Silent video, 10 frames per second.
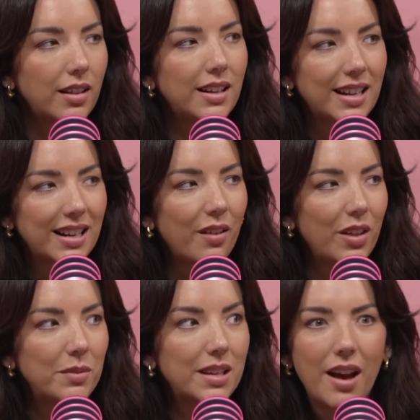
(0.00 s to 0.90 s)
They did have
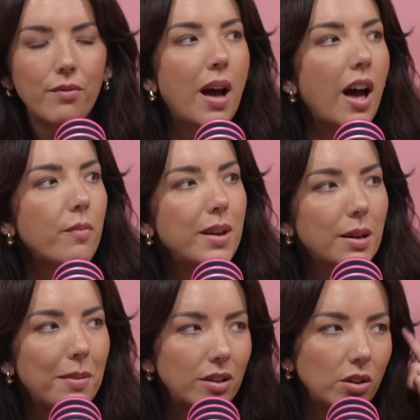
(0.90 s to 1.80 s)
them. I've made
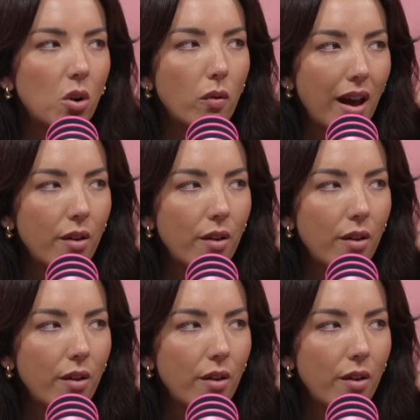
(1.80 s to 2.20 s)
a mental note of